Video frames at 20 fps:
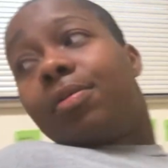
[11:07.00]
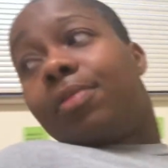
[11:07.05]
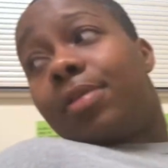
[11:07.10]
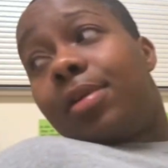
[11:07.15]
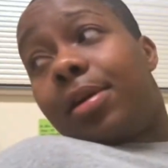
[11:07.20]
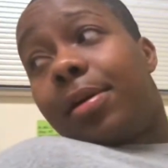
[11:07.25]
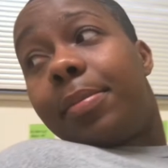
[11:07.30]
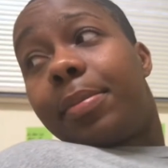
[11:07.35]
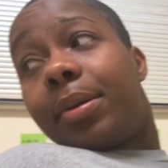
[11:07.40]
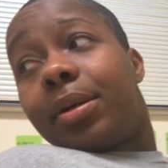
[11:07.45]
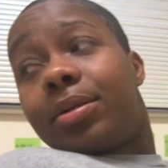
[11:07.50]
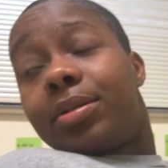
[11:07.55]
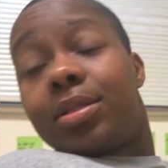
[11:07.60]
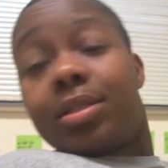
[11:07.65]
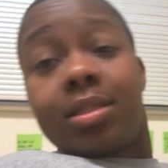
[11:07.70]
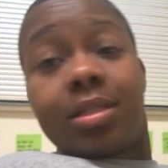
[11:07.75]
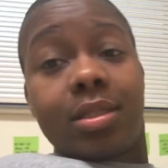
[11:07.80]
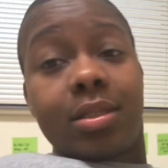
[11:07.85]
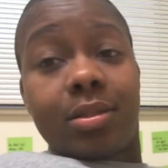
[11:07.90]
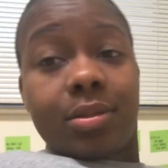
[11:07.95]
What I'm supposed
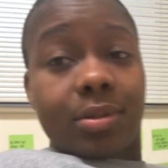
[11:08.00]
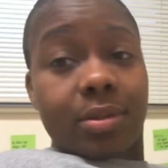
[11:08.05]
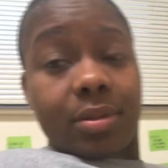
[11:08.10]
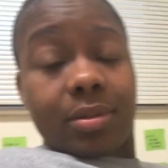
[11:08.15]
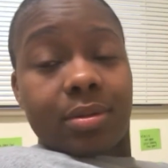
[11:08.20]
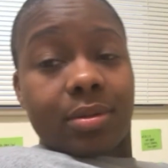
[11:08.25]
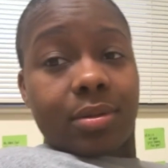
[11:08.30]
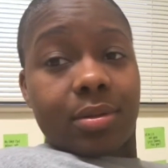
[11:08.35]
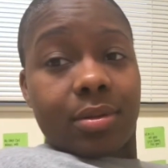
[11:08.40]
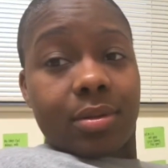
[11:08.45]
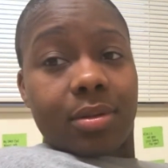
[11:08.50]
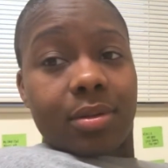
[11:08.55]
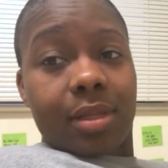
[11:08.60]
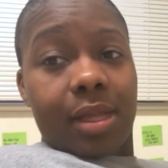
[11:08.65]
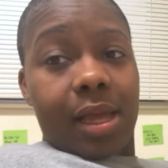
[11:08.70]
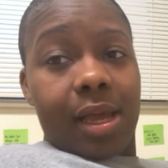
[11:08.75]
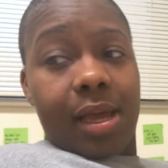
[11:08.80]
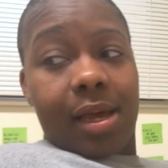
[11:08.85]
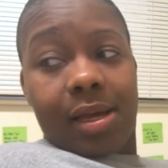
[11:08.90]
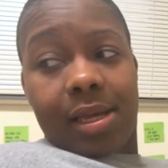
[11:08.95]
to do?
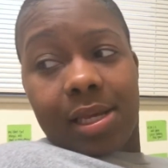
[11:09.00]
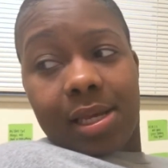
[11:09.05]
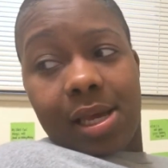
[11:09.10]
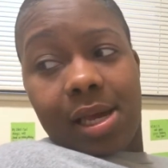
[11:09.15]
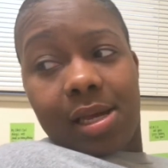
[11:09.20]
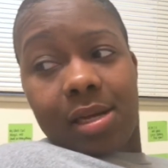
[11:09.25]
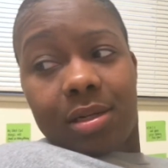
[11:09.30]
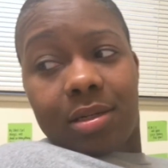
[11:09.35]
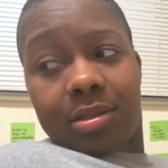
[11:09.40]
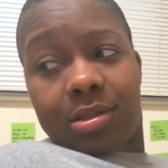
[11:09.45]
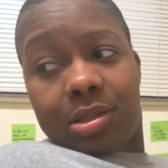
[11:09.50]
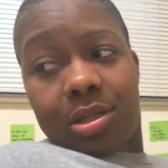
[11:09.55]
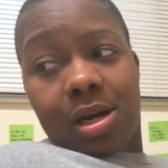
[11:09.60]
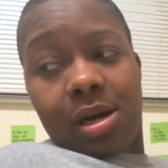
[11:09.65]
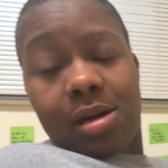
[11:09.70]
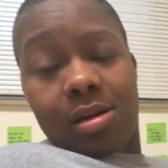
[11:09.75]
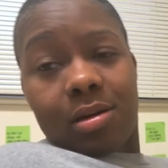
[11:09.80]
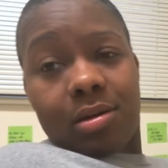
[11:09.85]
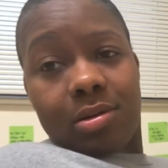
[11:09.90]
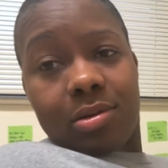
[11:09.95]
Like, I ain't got no
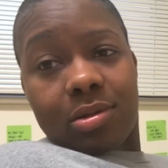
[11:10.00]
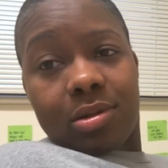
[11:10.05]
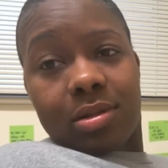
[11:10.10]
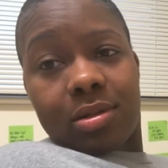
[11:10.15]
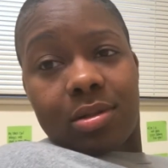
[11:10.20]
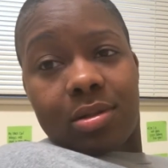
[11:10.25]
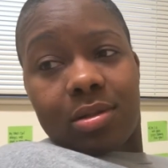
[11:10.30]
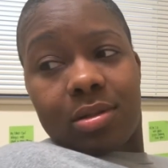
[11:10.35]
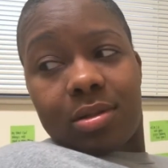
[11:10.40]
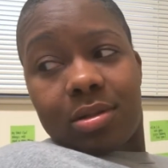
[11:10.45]
drawers.